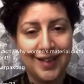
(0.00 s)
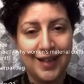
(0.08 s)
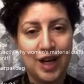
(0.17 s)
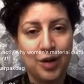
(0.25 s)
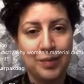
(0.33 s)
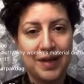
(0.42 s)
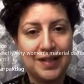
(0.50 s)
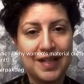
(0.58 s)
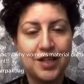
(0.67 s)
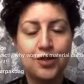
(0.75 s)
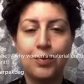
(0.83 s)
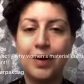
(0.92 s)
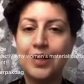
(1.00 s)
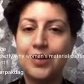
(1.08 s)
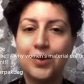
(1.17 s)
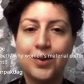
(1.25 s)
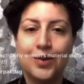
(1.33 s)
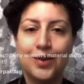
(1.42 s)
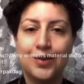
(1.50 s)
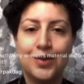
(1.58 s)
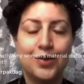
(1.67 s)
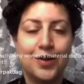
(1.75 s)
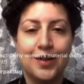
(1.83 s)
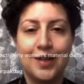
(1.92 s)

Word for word: Um, and each one you could you could